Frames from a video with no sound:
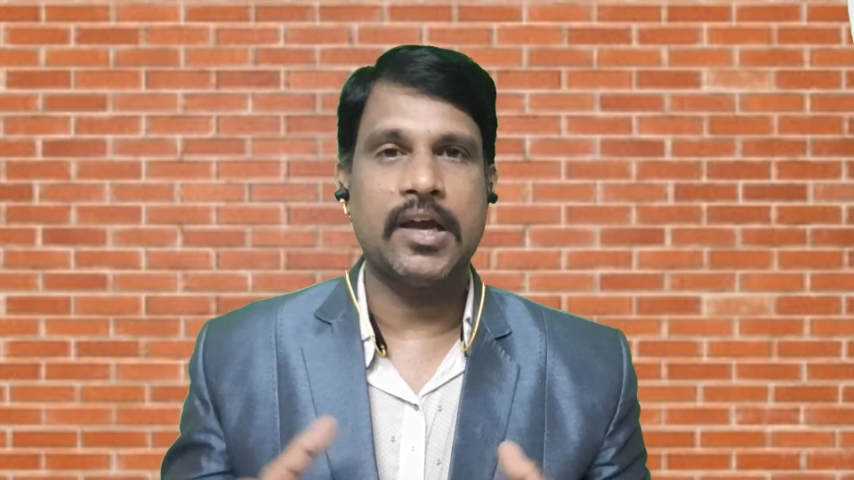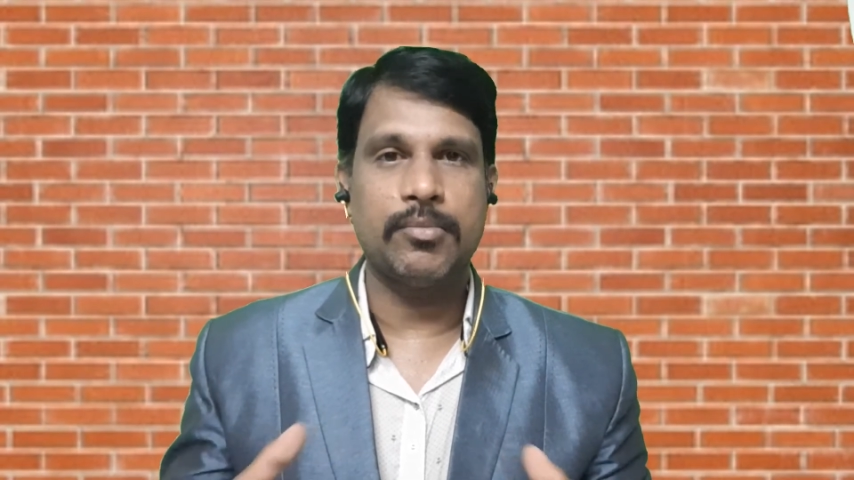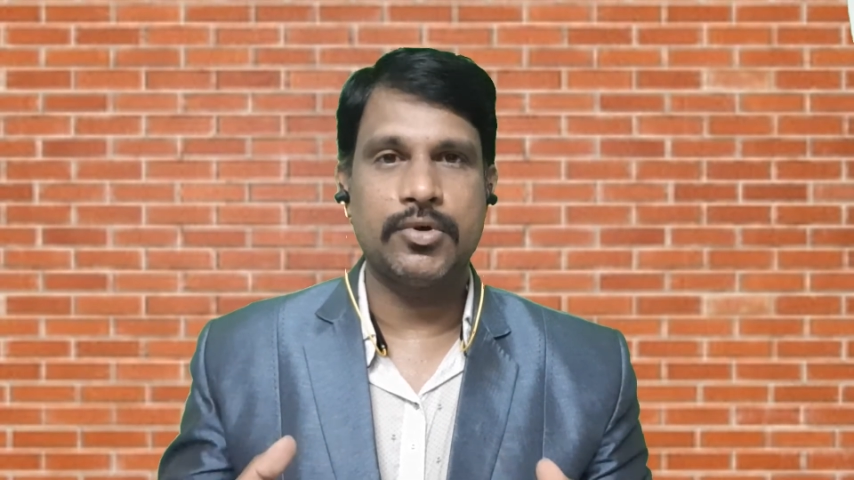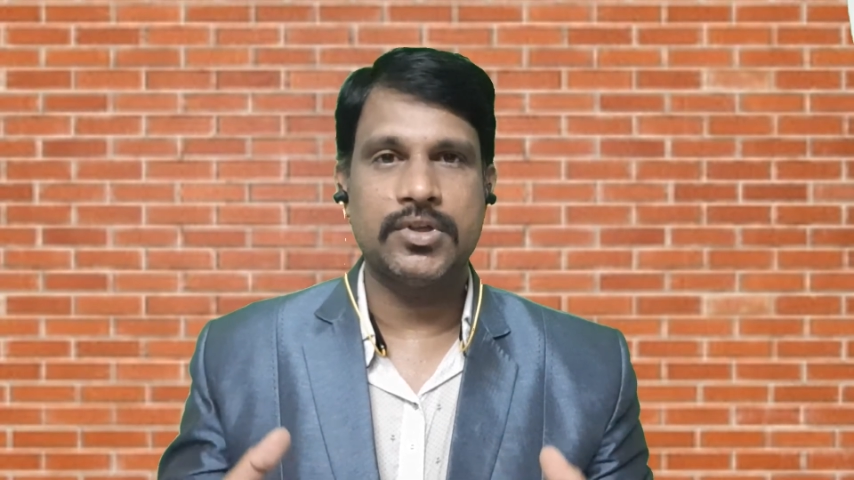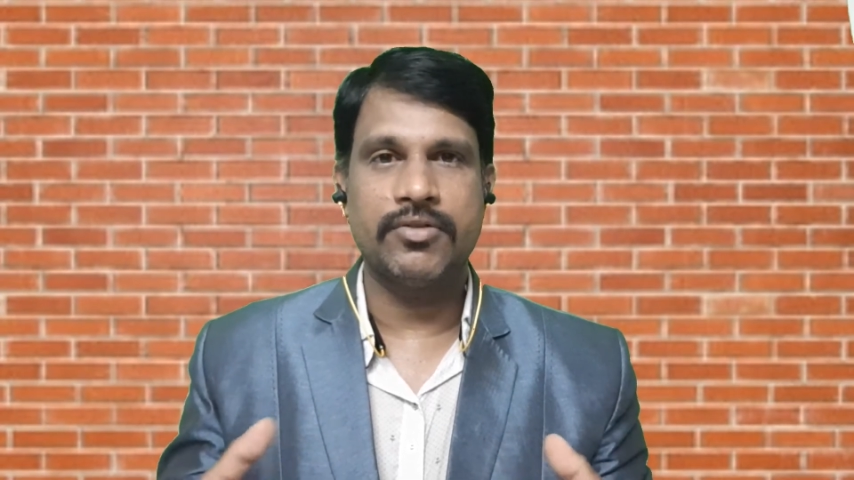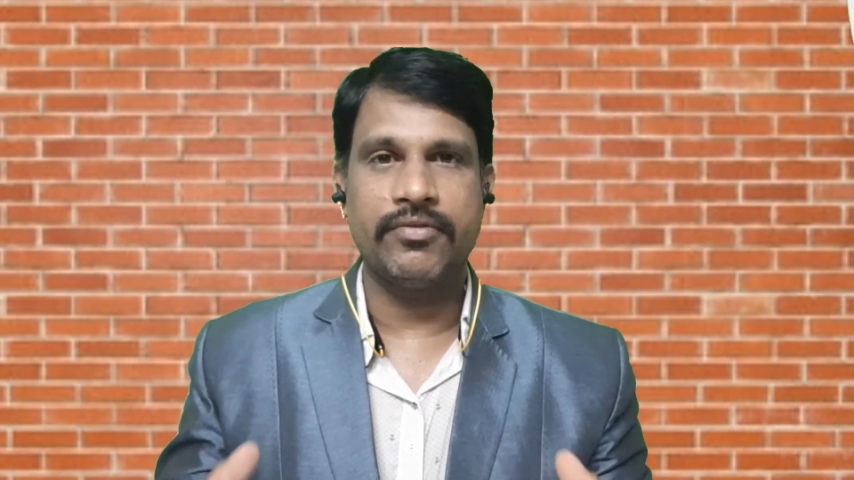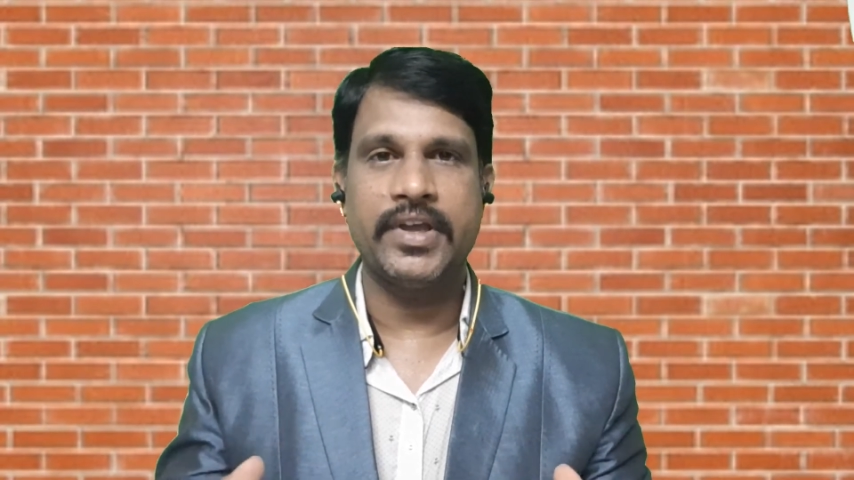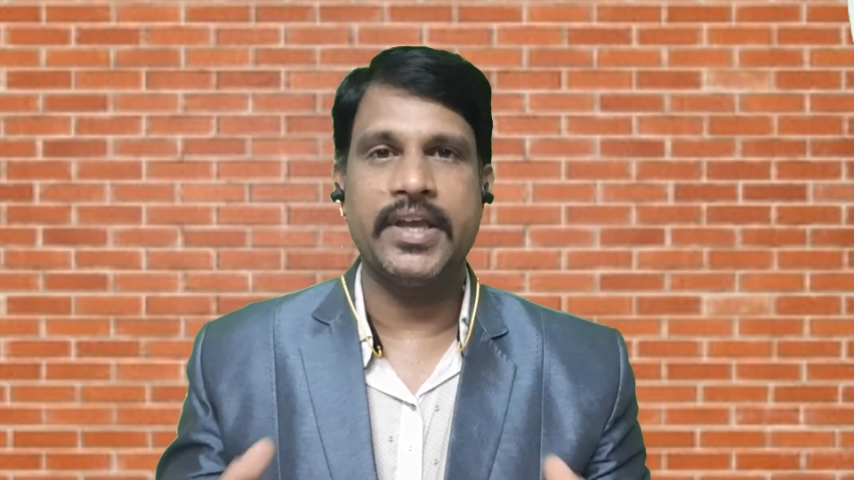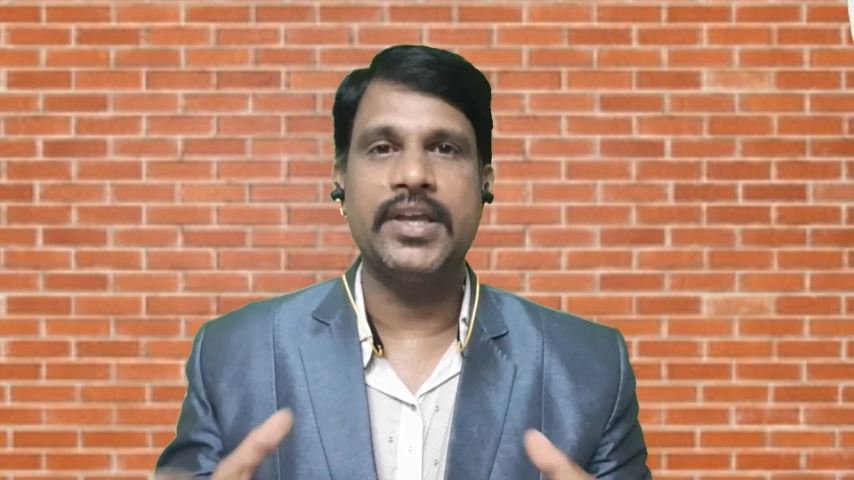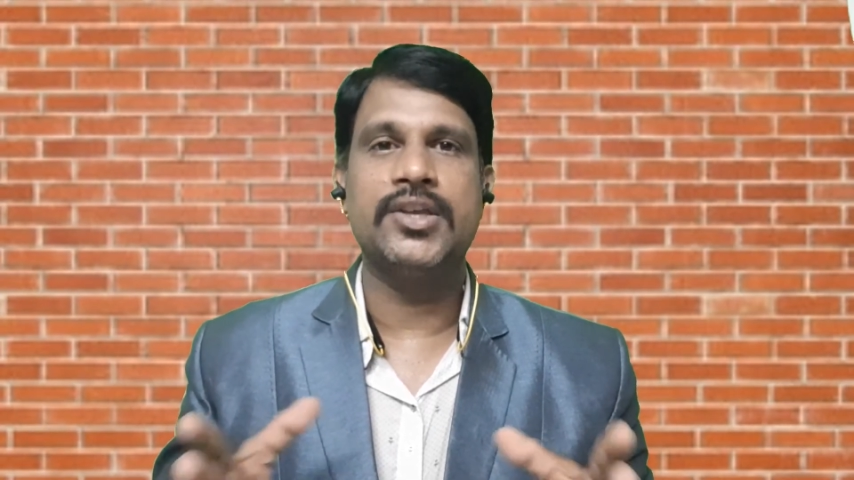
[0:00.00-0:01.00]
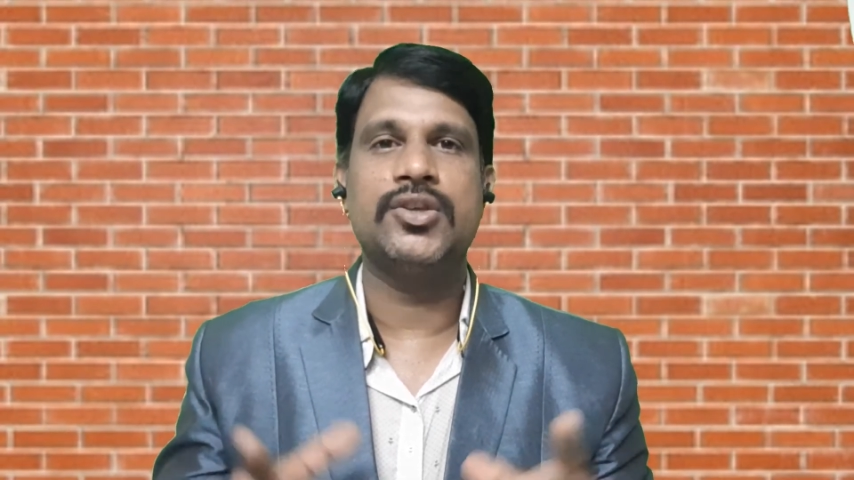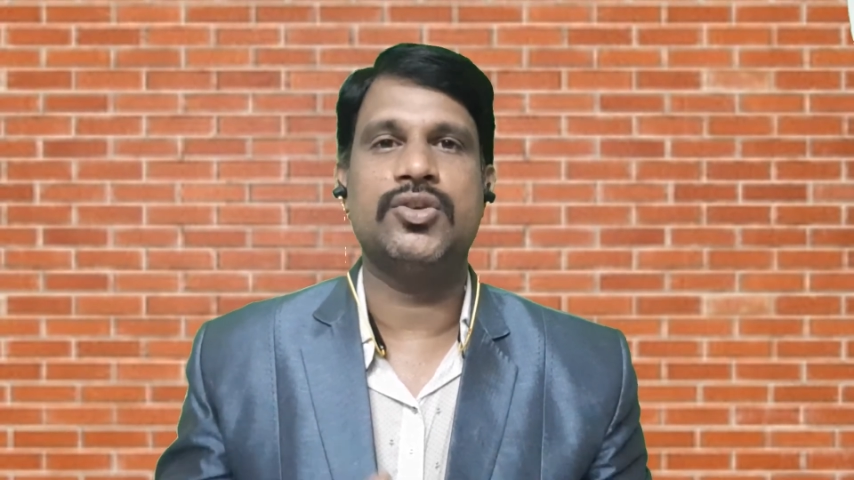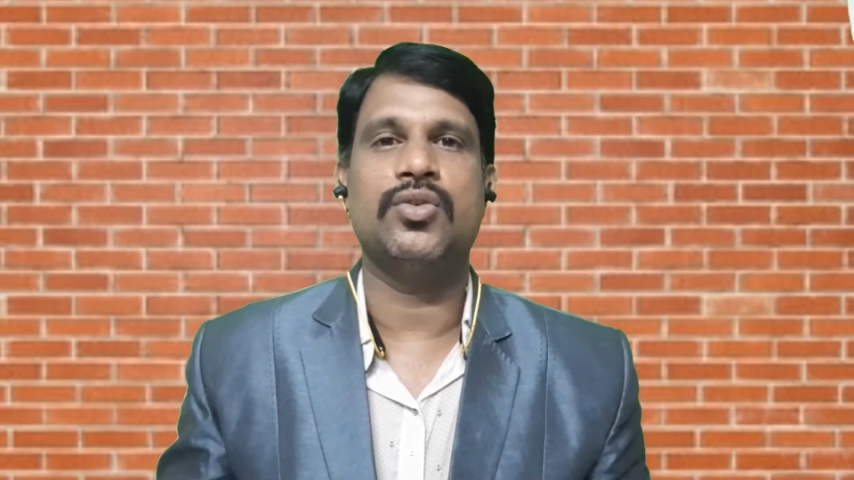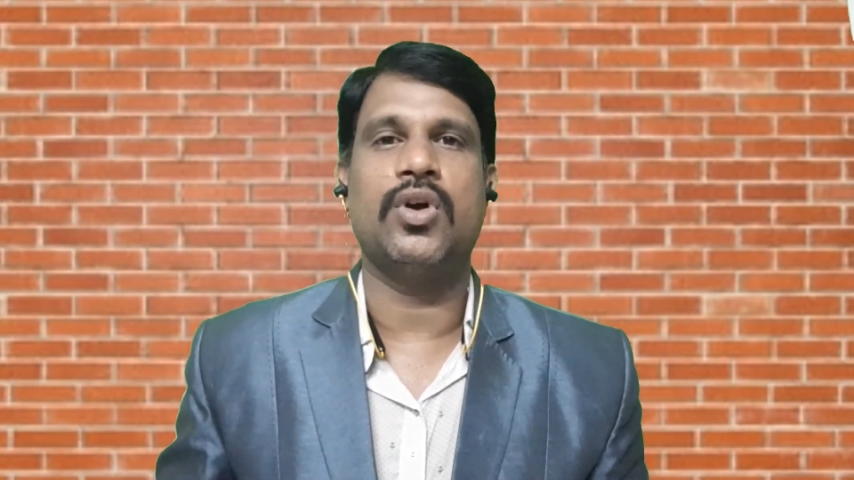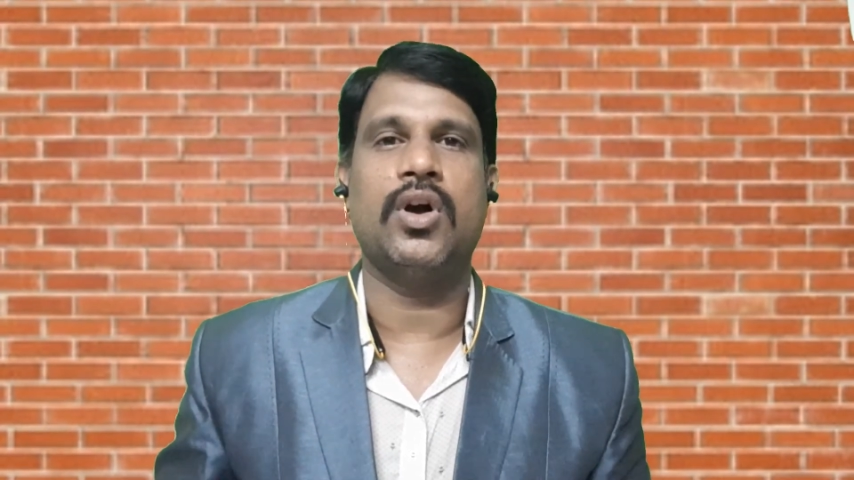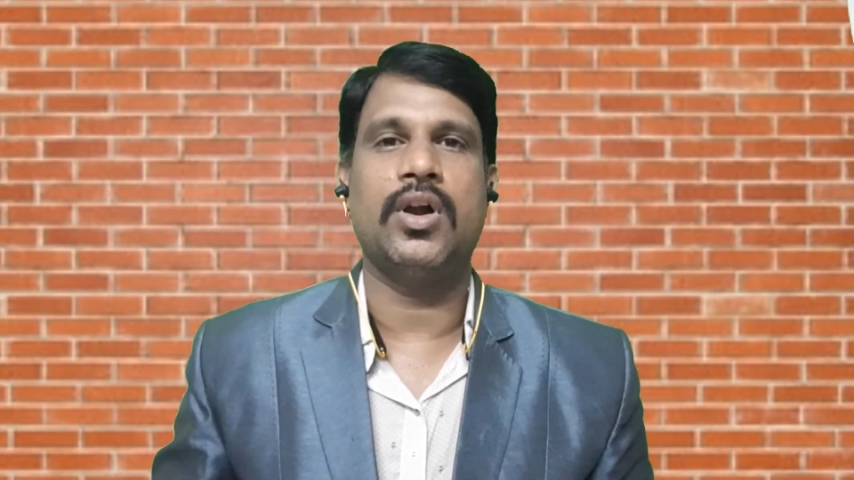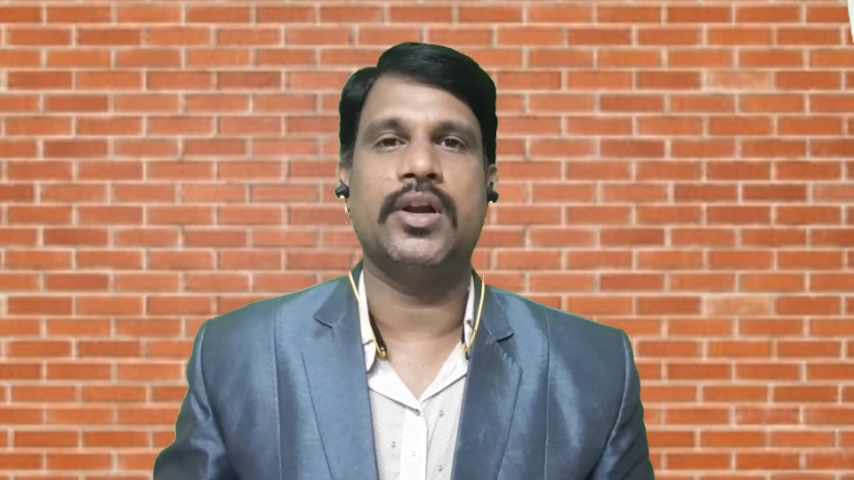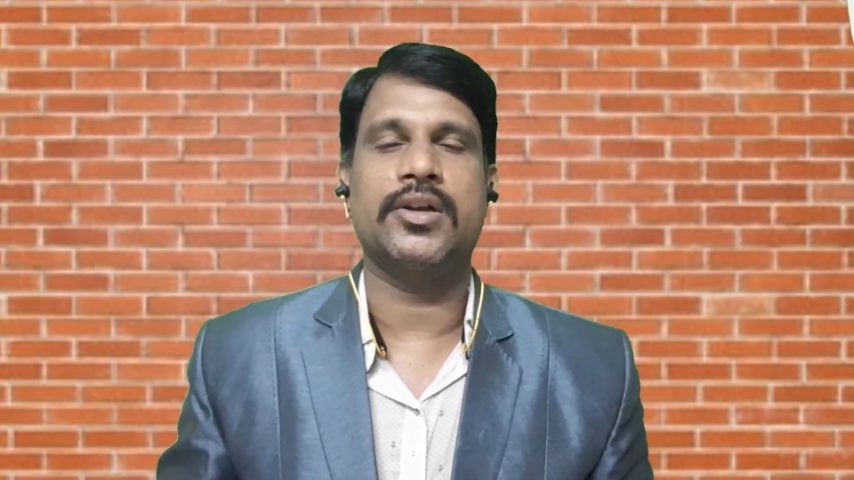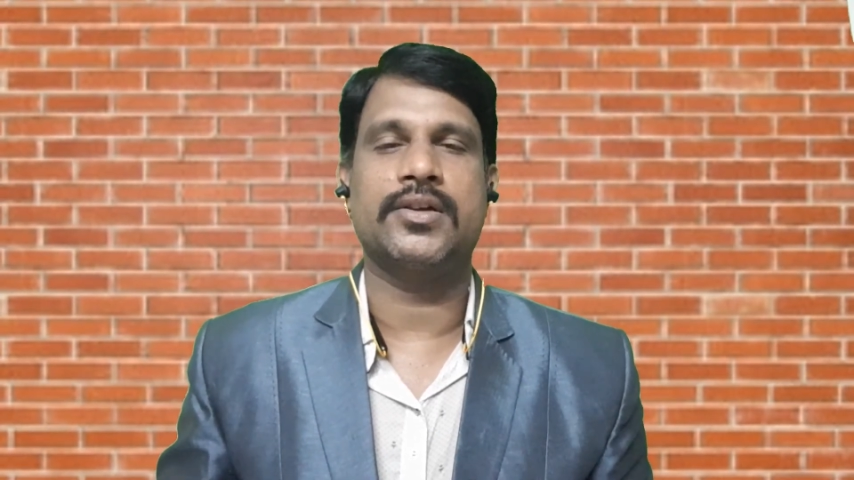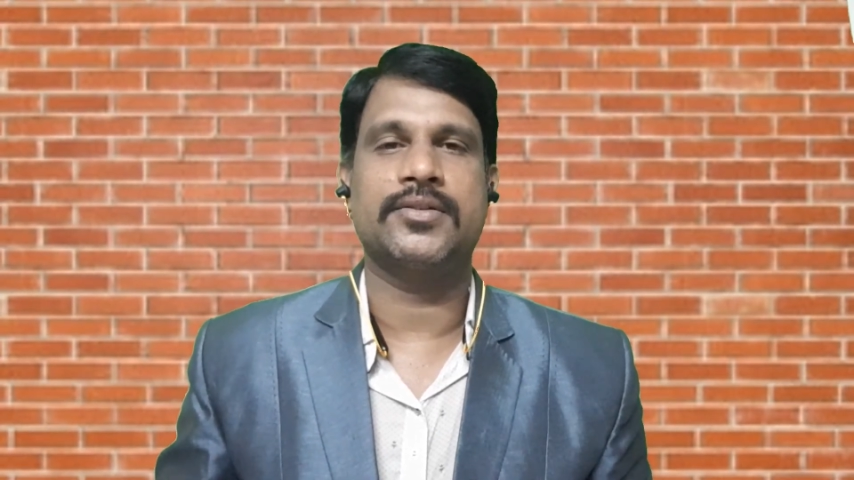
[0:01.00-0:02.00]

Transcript: about the way you are.